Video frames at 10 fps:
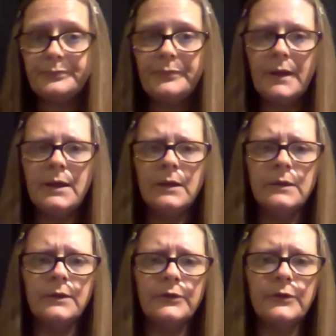And
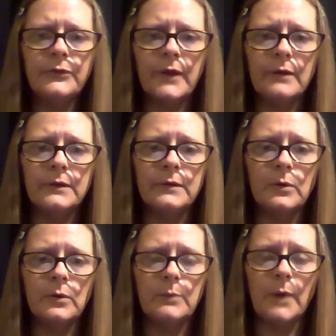this is found in the
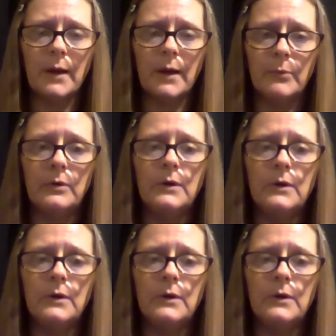Holy Bible,